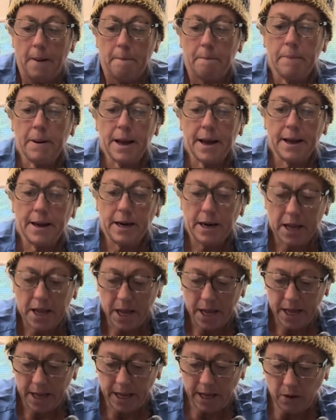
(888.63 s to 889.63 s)
but
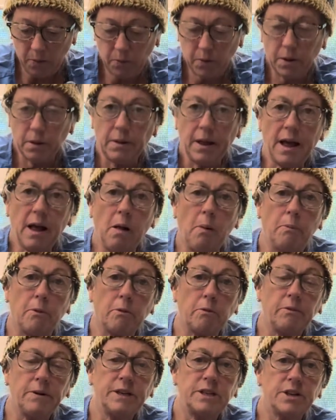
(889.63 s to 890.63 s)
it will help
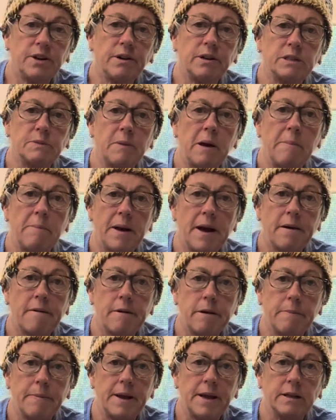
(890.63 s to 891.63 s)
recharge my
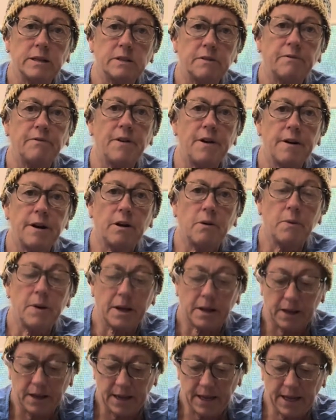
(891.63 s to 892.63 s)
battery banks very
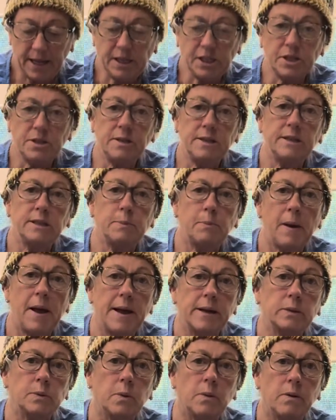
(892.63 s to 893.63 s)
quickly. Each of these
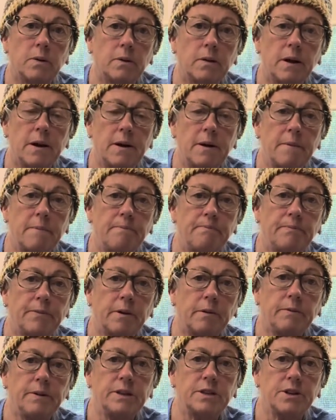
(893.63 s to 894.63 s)
banks will
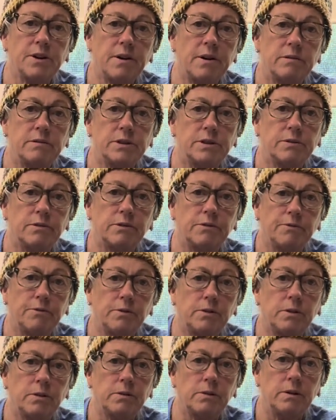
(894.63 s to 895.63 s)
recharge to a
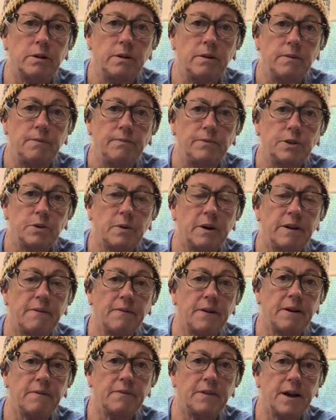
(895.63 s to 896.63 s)
full
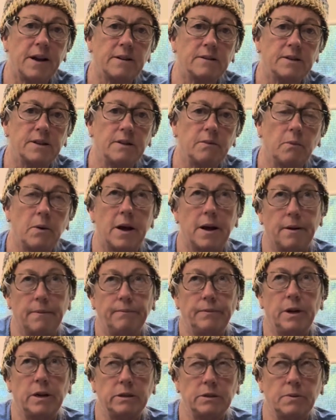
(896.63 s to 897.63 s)
25,000, well,
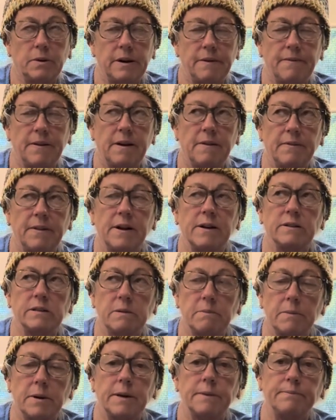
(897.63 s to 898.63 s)
not
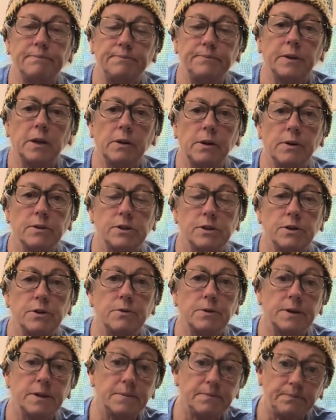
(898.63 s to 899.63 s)
25,000, but close
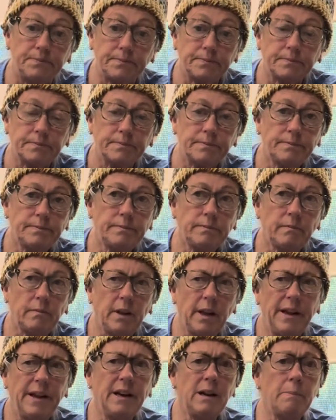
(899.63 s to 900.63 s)
to it.
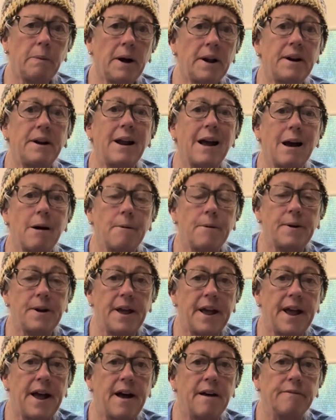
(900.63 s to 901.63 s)
in about an hour and a
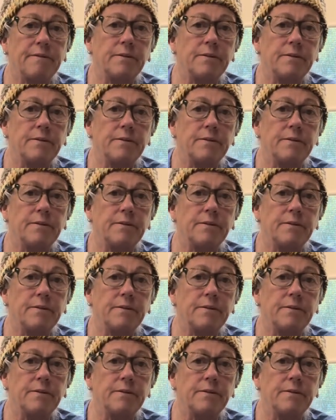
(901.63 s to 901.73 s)
half,